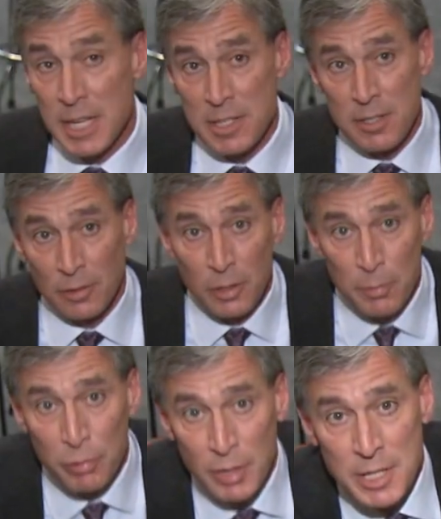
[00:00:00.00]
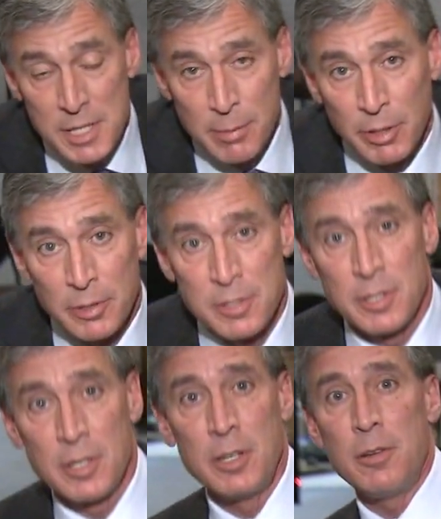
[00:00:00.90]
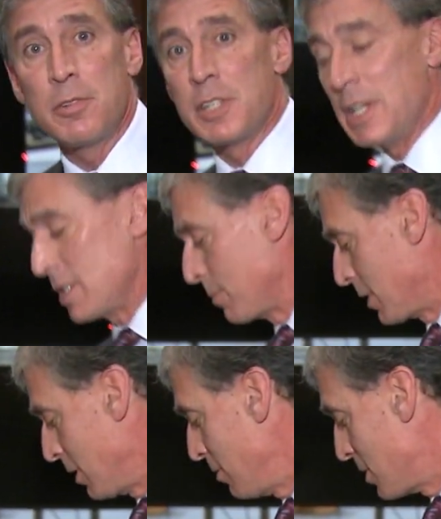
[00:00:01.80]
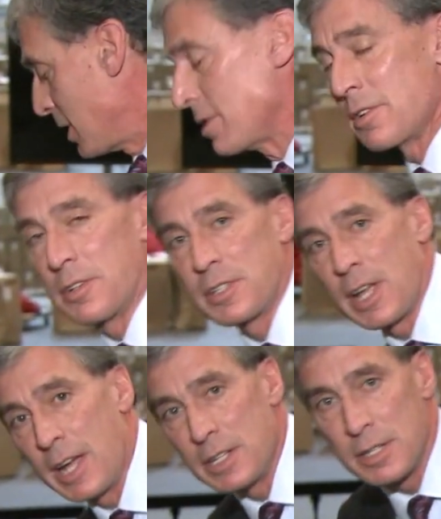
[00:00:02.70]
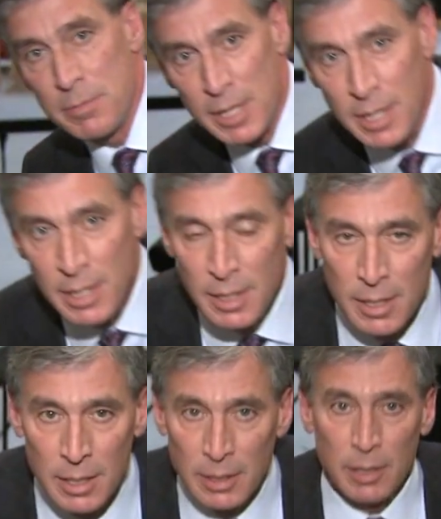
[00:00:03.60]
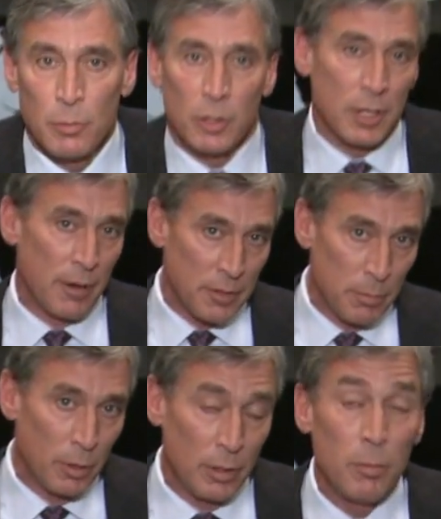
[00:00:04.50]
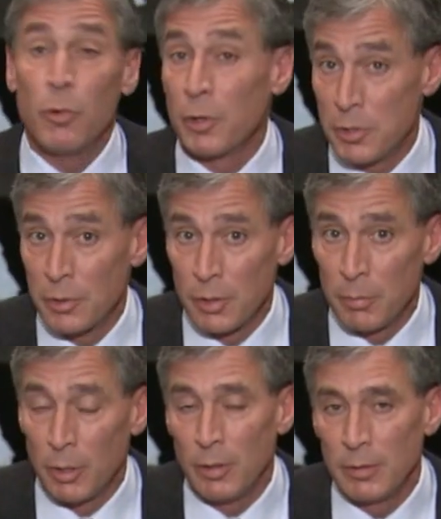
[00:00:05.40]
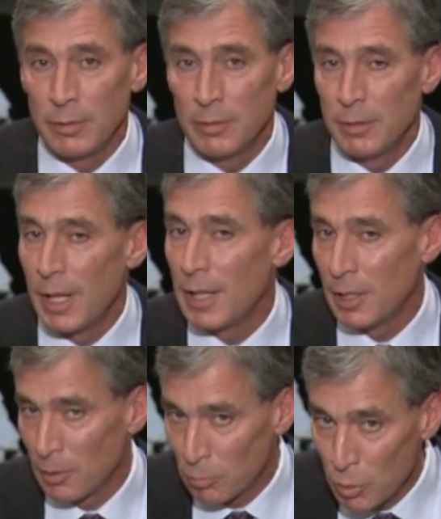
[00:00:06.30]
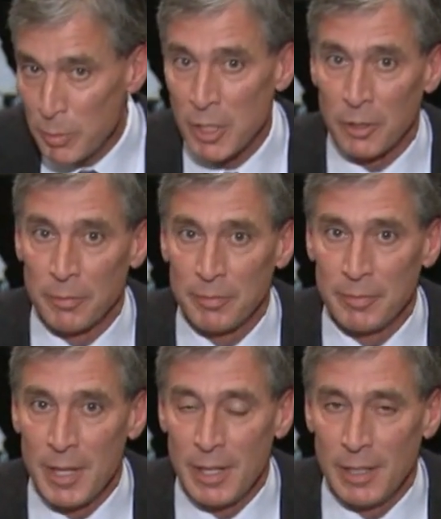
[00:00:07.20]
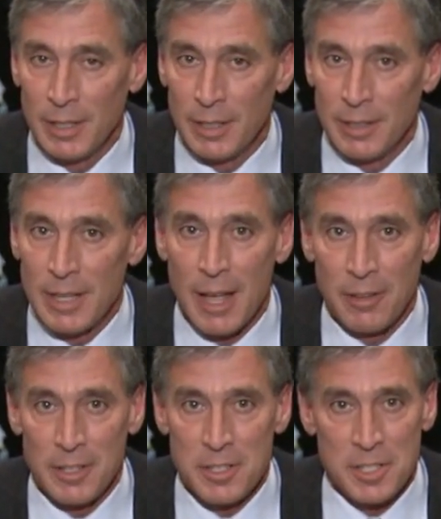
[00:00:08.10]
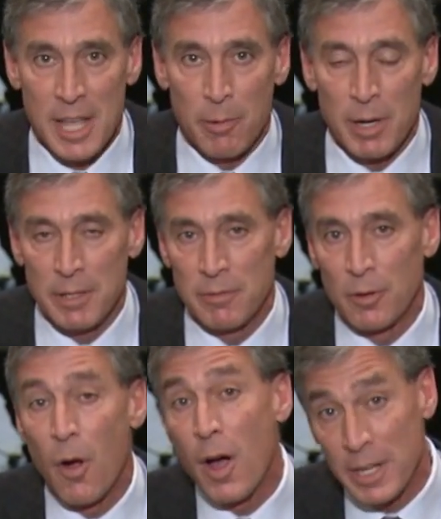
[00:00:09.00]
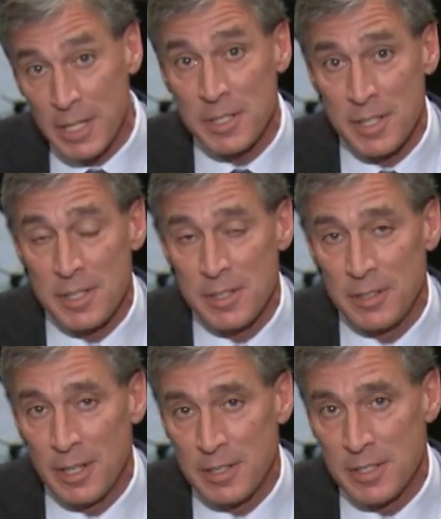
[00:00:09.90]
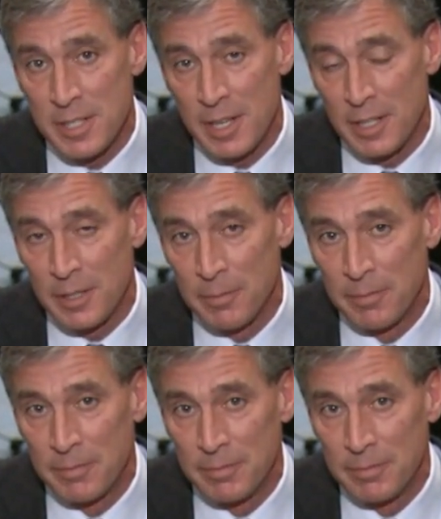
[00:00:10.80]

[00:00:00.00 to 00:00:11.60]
seats look pretty similar to the new seats, but the new seats are designed to be a little more comfortable, more durable, and a little roomier. Now they just can't wait for audiences to get to sit in them.